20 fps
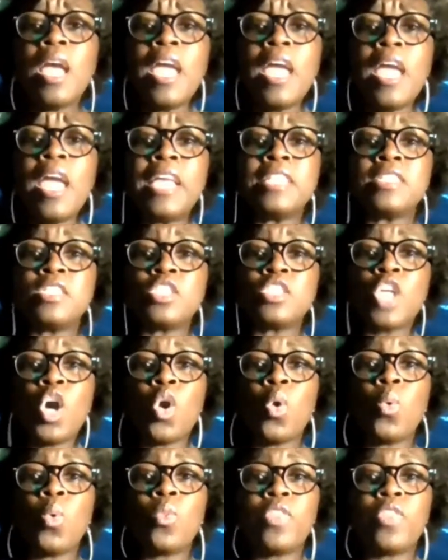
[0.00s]
And
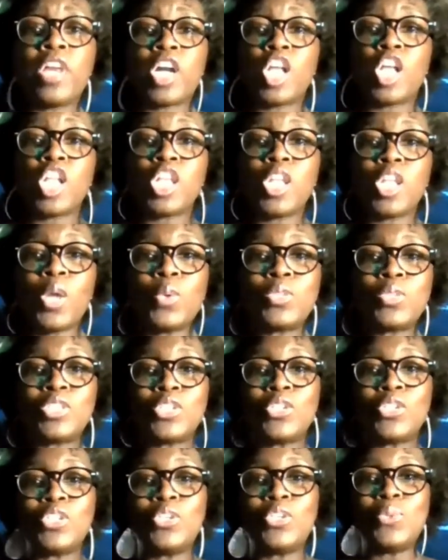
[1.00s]
so the
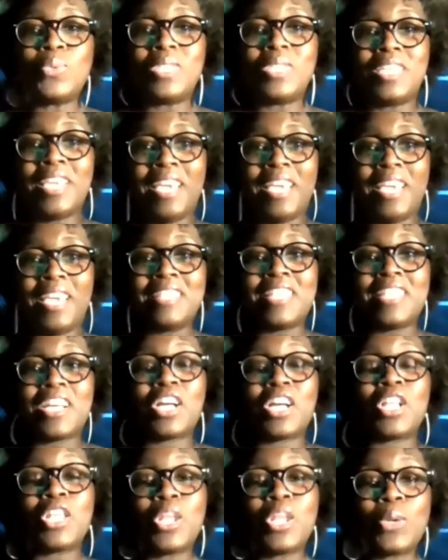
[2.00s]
closer you get, the
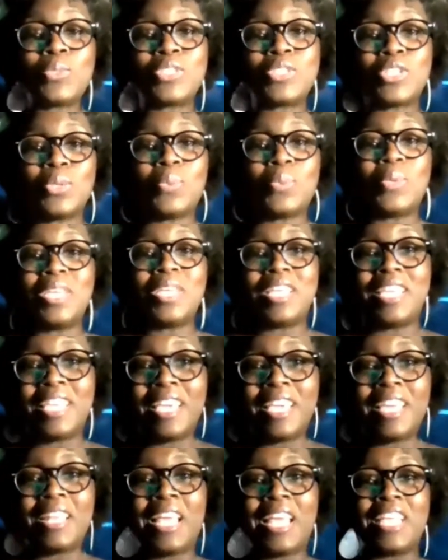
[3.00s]
closer we
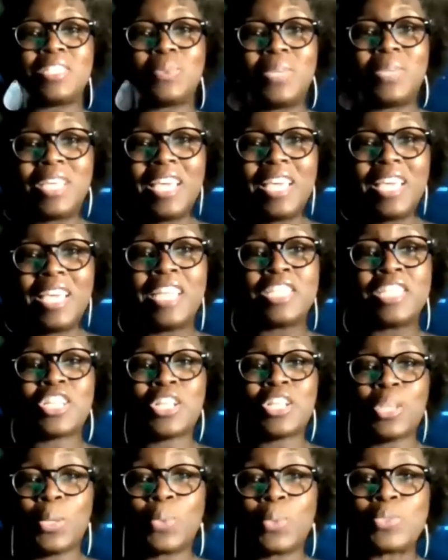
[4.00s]
get as we inch
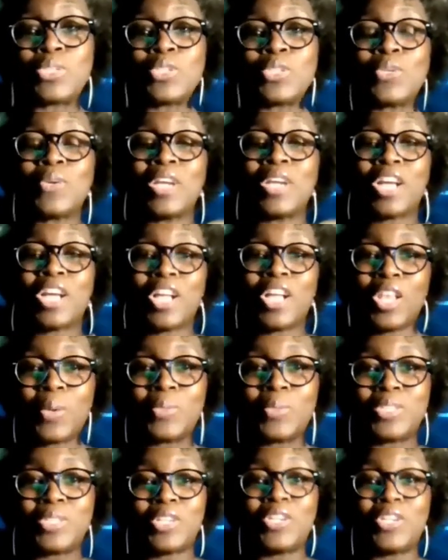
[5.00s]
closer and
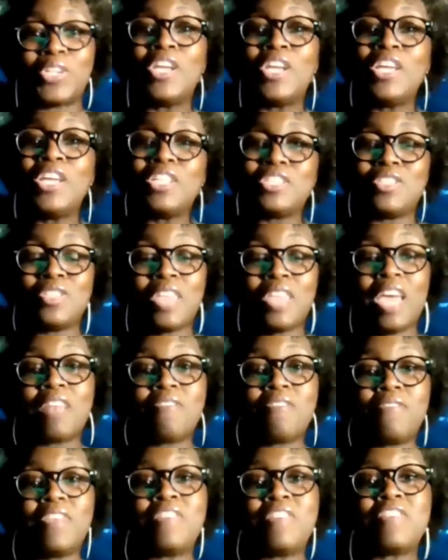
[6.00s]
closer to that
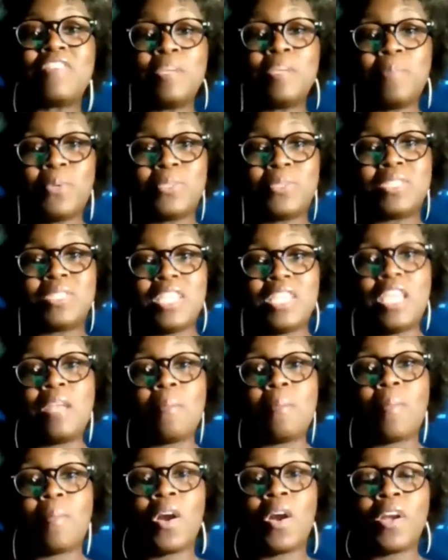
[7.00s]
50%
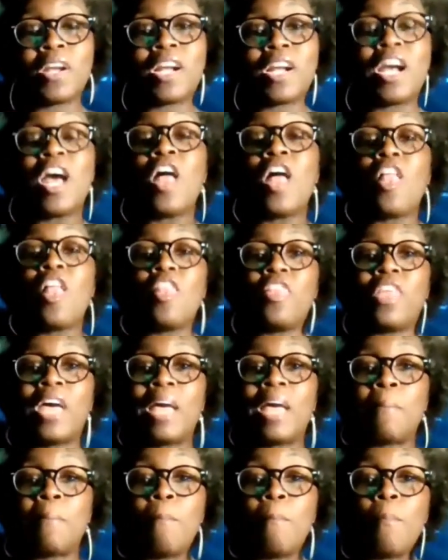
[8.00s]
mark, the
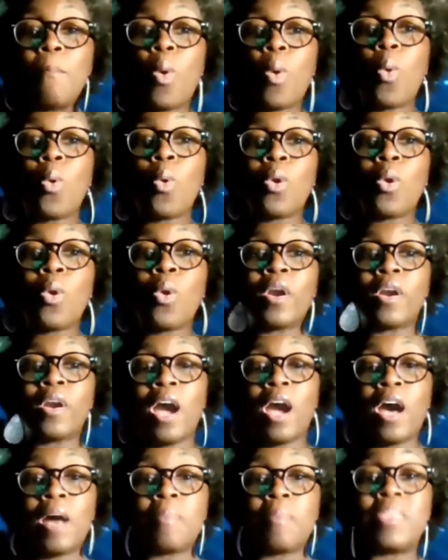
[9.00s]
more,
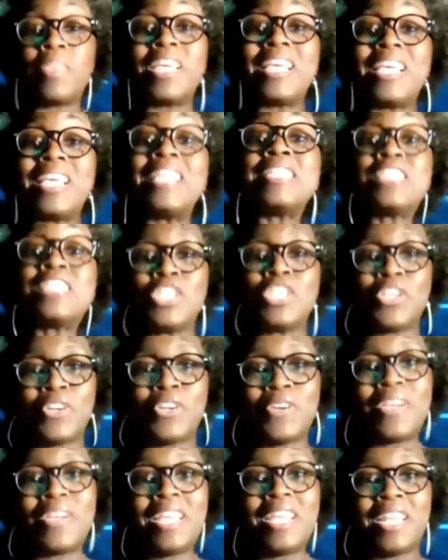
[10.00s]
uh, the
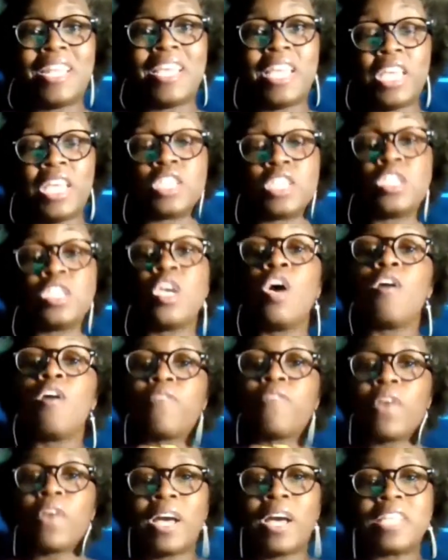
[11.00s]
easier it is
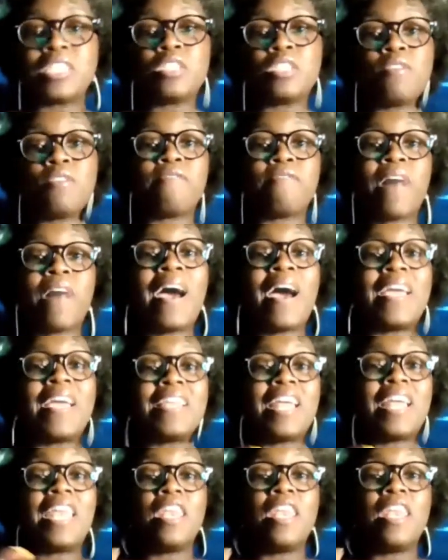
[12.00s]
for us to find
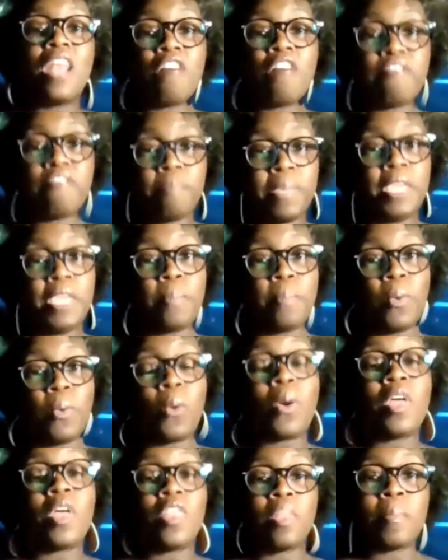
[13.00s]
enough
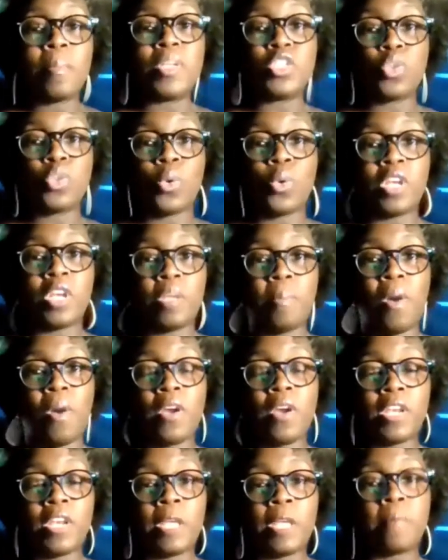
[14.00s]
people in the majority
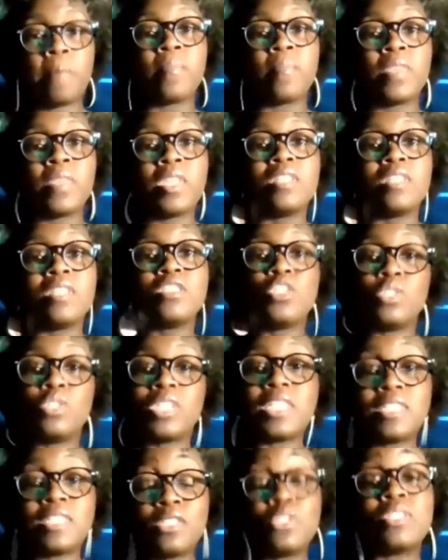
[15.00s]
party to, t-
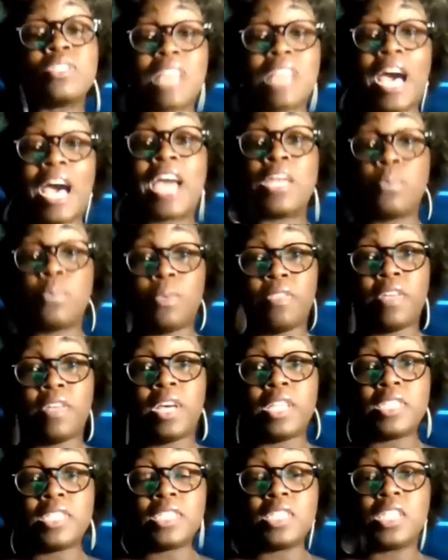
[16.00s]
to side with
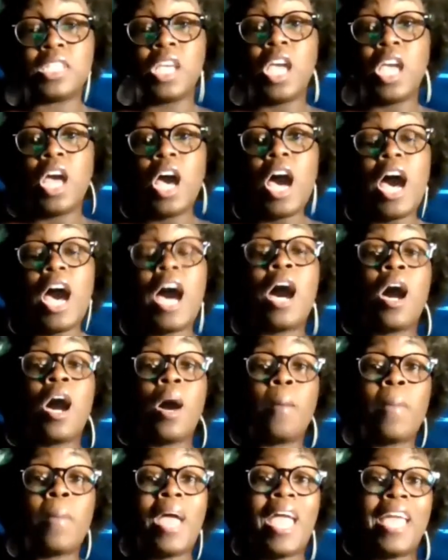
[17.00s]
us.
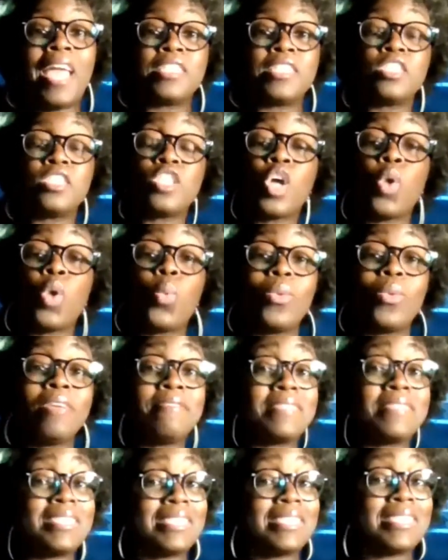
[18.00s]
Um, and so we've
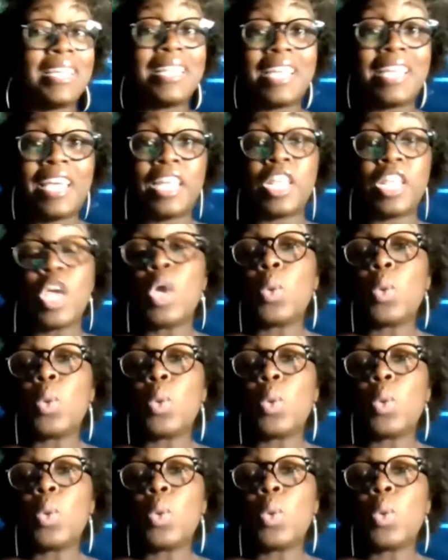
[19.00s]
seen it.